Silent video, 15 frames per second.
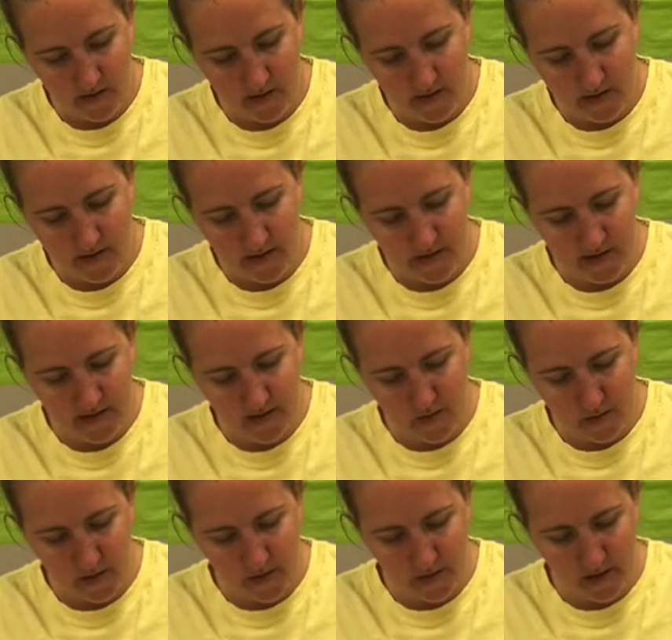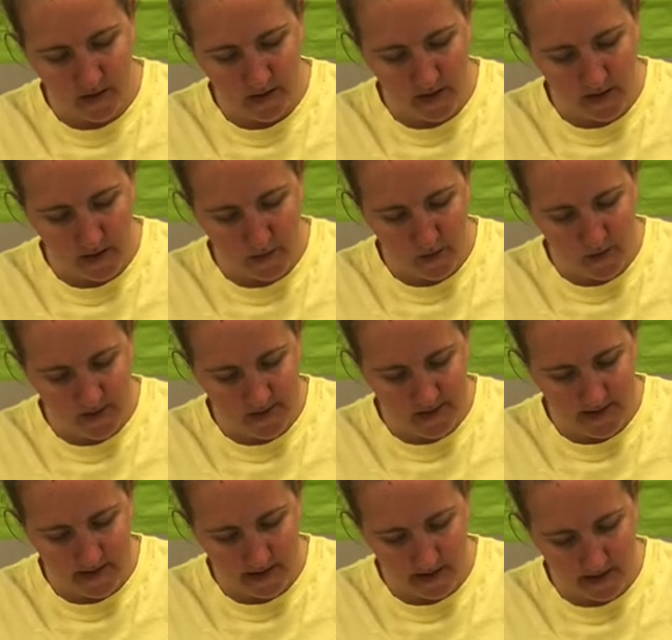See, it's going on a lot more
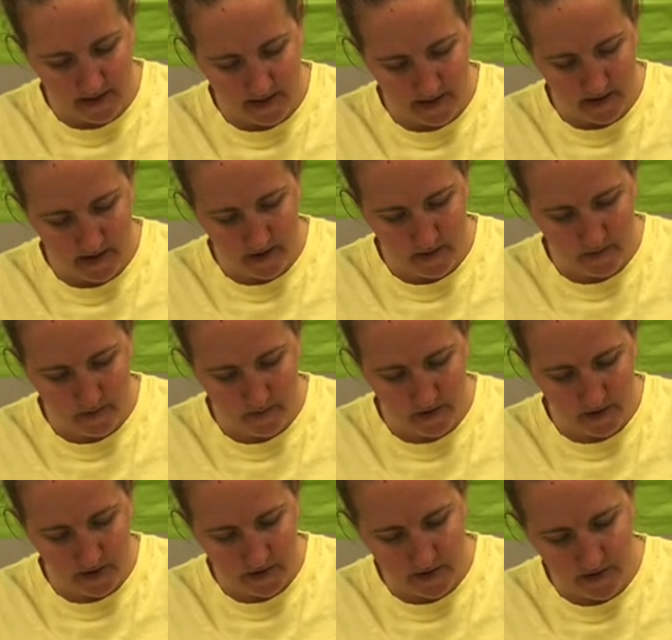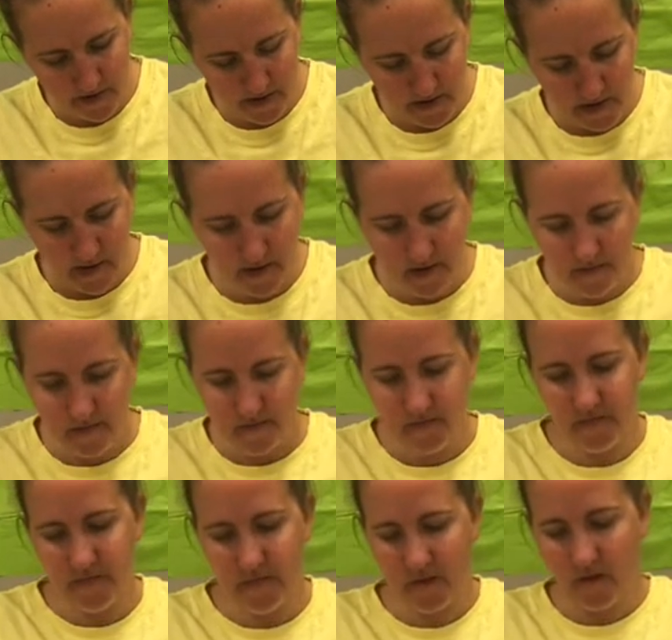solid, which is good.
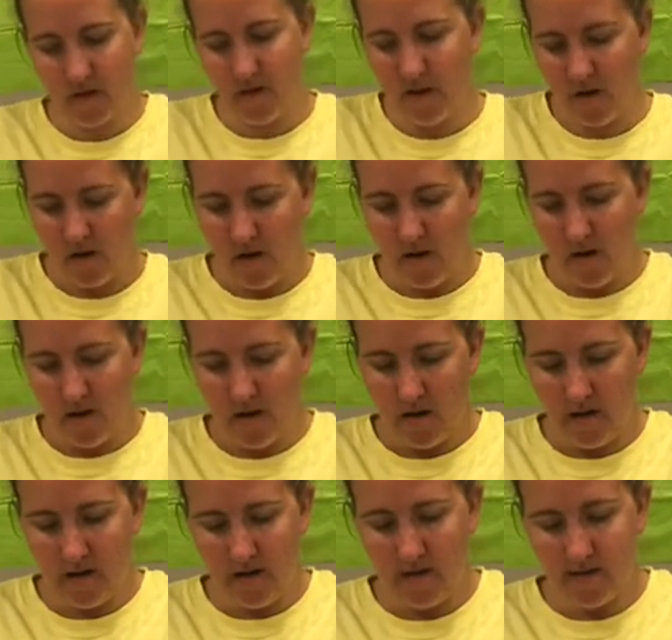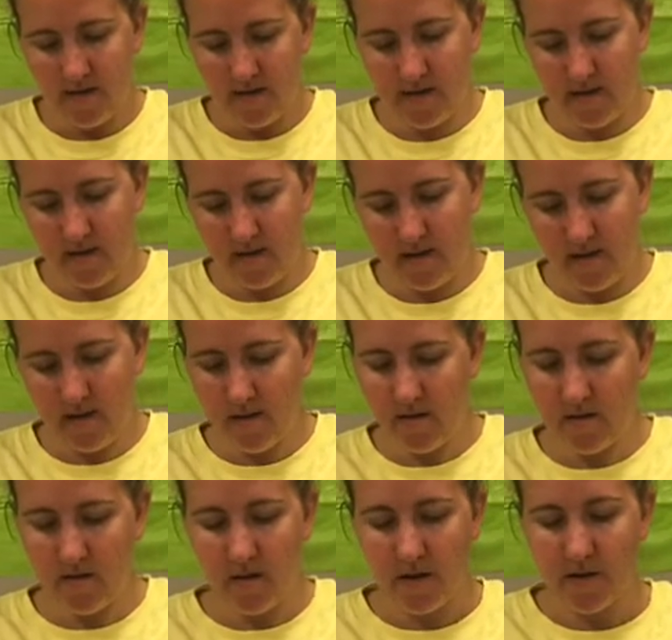Nice
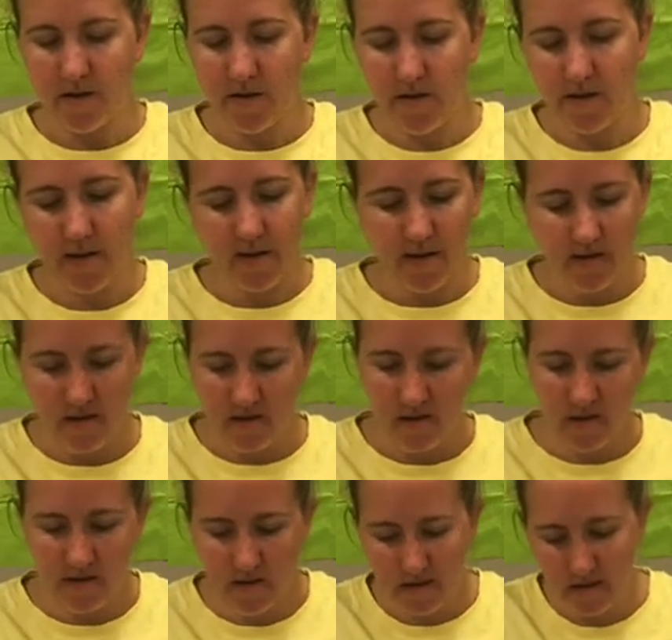darker color there.